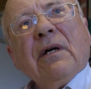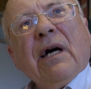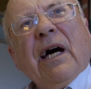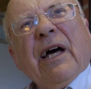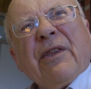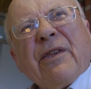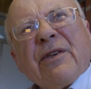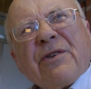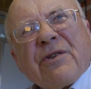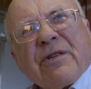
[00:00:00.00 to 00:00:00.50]

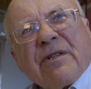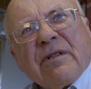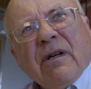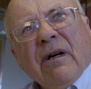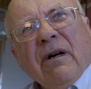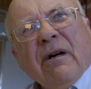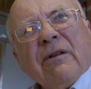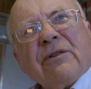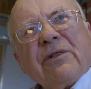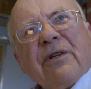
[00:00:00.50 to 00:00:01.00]
at the
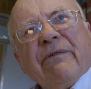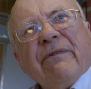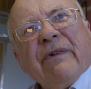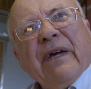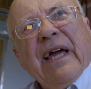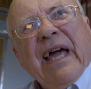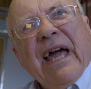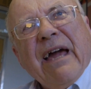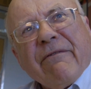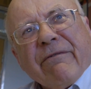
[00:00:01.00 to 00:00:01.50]
start of
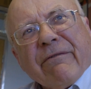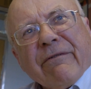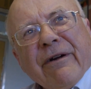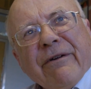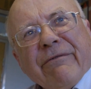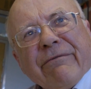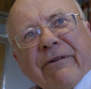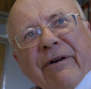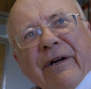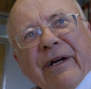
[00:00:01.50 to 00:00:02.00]

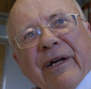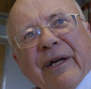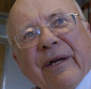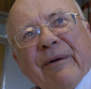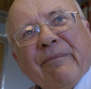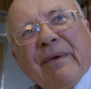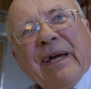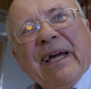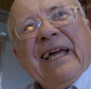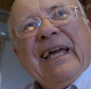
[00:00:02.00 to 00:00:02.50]
every
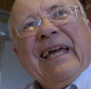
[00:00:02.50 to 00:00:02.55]
frame